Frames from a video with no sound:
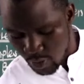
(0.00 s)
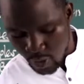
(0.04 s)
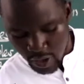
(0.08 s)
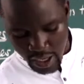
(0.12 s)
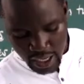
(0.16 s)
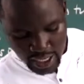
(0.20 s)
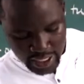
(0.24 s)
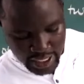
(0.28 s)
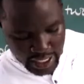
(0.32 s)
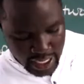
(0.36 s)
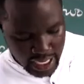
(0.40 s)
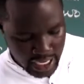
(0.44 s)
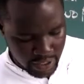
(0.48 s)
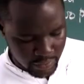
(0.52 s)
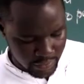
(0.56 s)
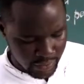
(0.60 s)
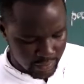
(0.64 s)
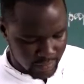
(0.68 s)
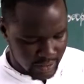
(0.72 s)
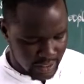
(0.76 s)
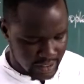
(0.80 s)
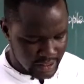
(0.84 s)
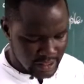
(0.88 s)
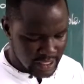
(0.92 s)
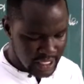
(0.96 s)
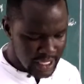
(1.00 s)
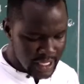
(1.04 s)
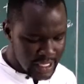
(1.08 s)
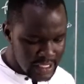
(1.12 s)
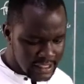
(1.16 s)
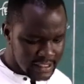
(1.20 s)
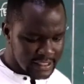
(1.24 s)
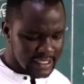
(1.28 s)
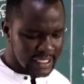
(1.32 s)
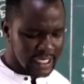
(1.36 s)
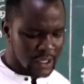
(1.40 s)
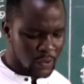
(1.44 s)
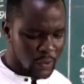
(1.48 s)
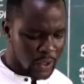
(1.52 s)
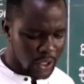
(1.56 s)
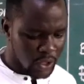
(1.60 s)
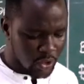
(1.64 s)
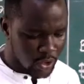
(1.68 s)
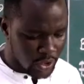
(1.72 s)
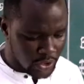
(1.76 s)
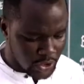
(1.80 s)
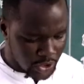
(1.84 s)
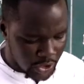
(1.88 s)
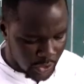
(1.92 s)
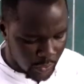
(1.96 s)
Uganda agreement. Still, we
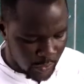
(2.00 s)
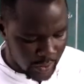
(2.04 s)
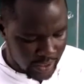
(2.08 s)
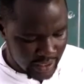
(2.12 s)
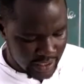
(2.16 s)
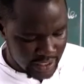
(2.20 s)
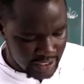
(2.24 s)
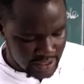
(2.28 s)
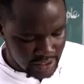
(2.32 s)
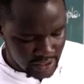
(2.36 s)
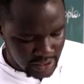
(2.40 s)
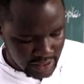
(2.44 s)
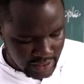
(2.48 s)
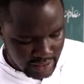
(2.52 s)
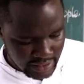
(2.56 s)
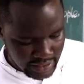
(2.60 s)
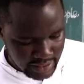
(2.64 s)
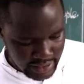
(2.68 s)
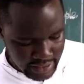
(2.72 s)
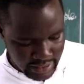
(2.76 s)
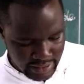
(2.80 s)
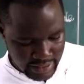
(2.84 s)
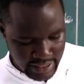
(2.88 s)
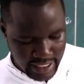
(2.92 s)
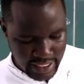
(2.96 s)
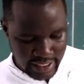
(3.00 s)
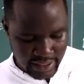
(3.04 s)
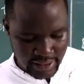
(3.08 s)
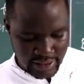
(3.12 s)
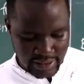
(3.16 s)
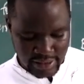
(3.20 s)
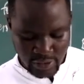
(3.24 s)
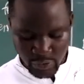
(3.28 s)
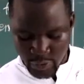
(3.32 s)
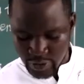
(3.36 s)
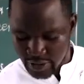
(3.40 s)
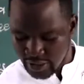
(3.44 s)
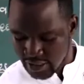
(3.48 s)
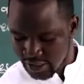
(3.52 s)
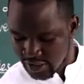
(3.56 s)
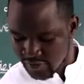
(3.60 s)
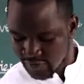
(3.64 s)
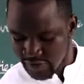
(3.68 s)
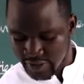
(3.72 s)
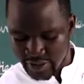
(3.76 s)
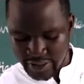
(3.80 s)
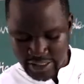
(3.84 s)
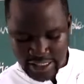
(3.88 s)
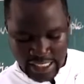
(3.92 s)
continue with this very